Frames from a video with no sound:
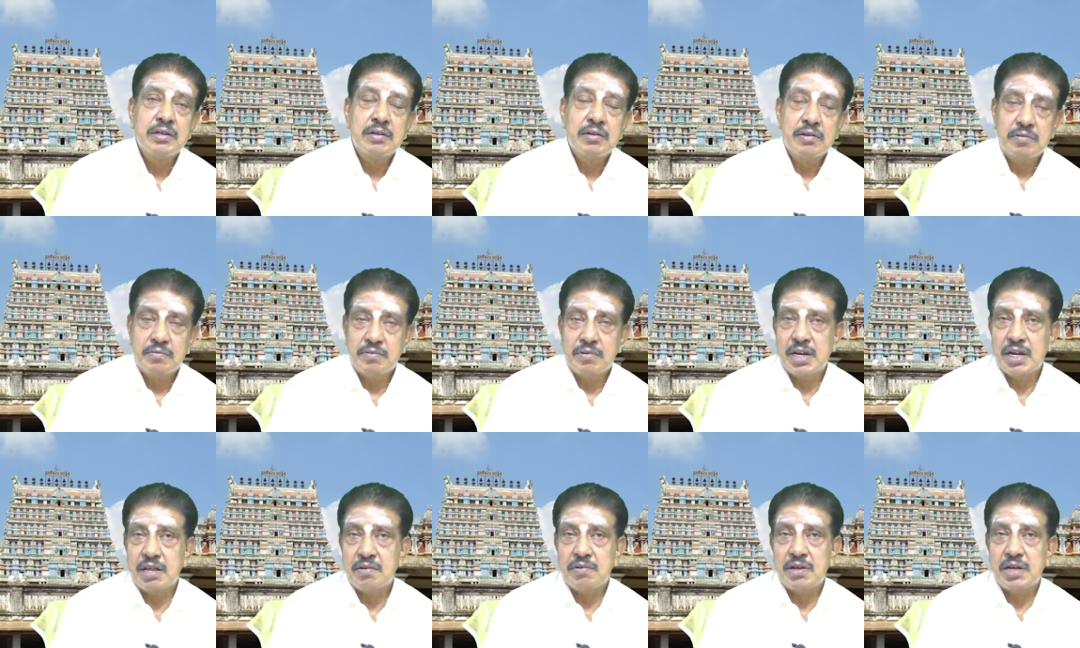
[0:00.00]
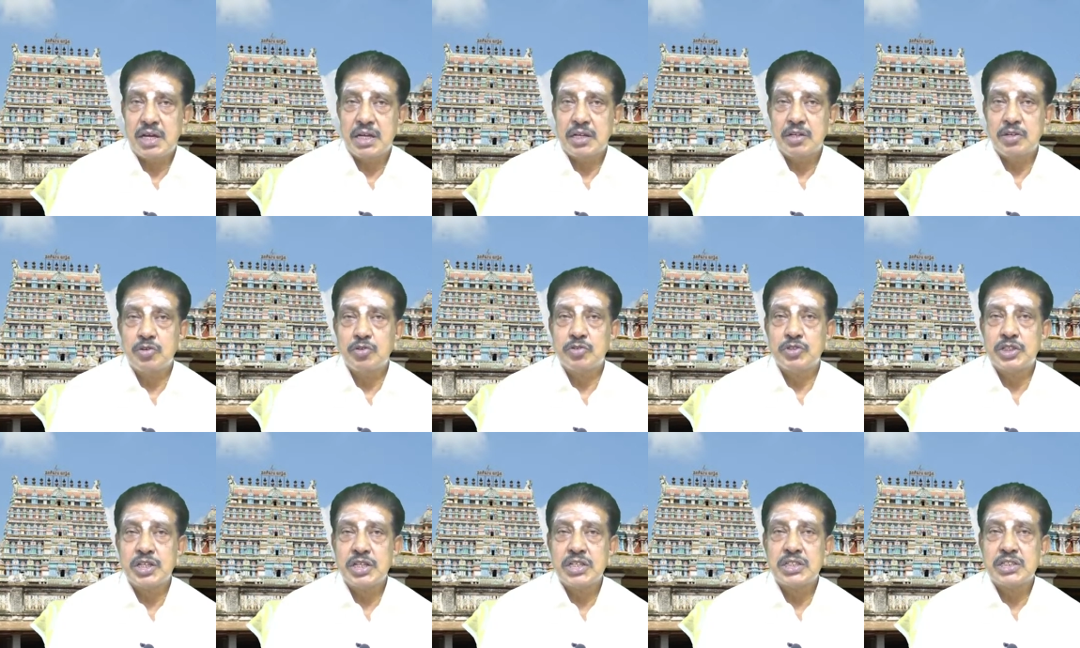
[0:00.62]
Whenever you
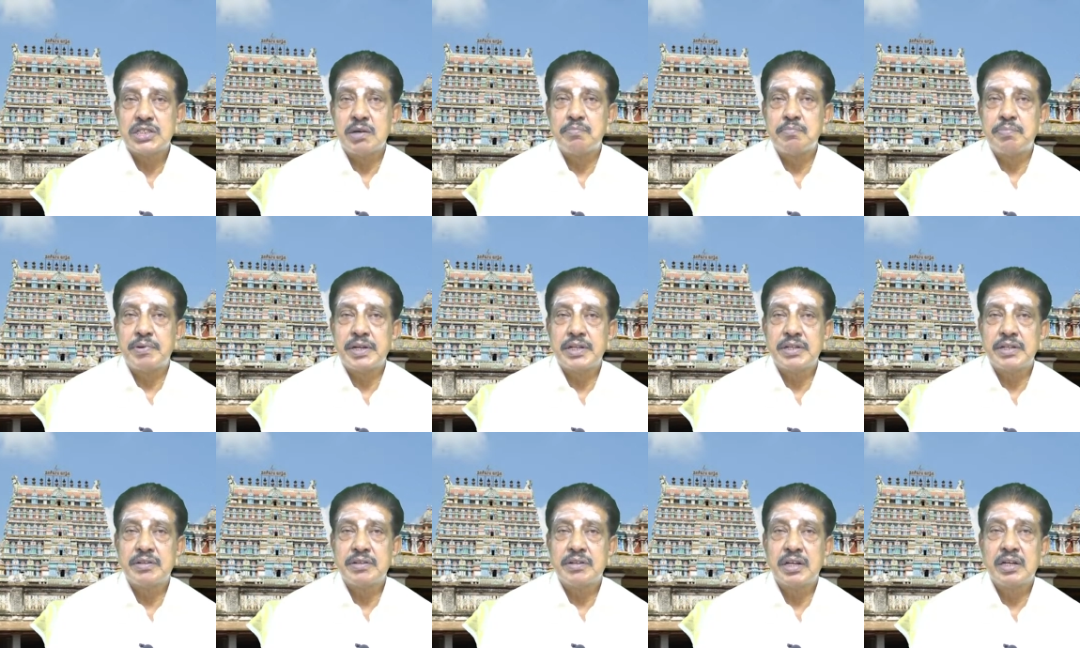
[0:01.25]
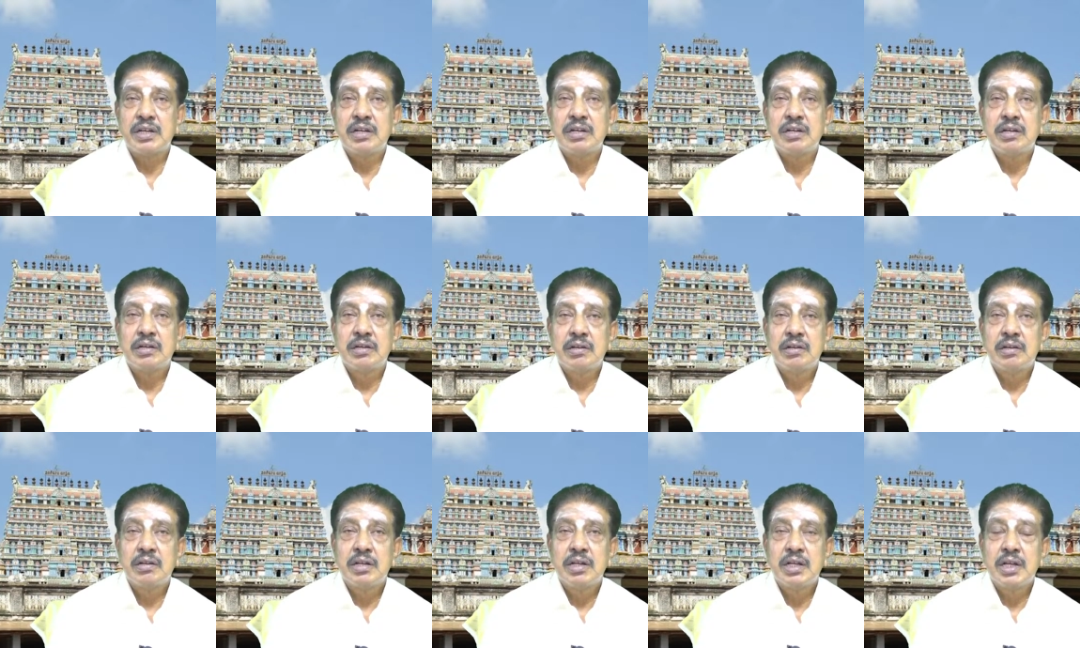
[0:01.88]
see some person,
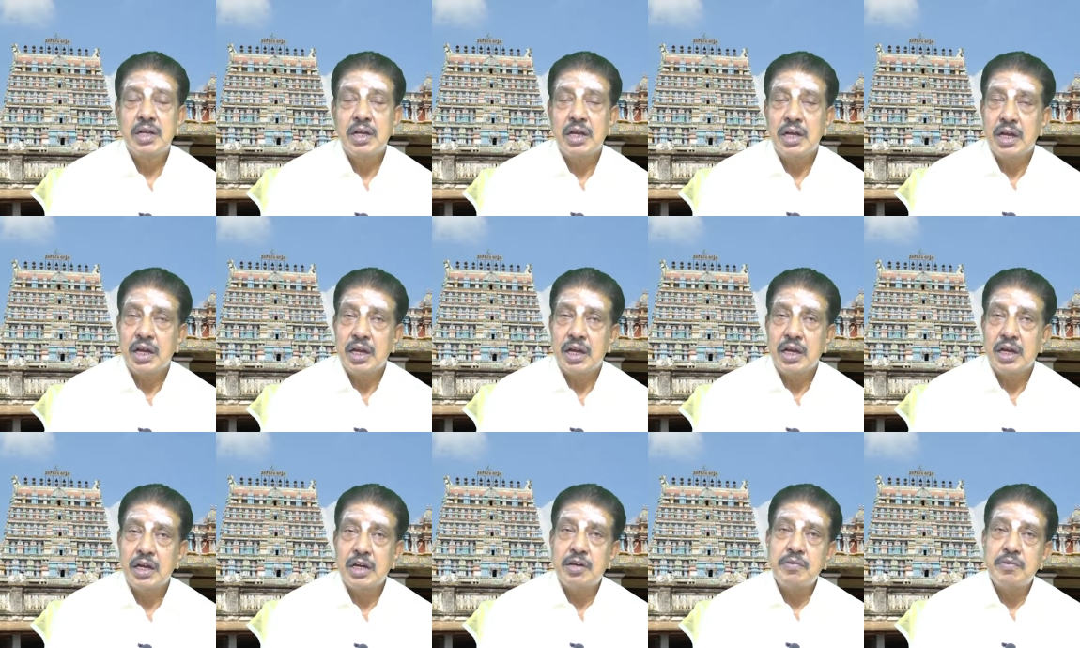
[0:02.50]
it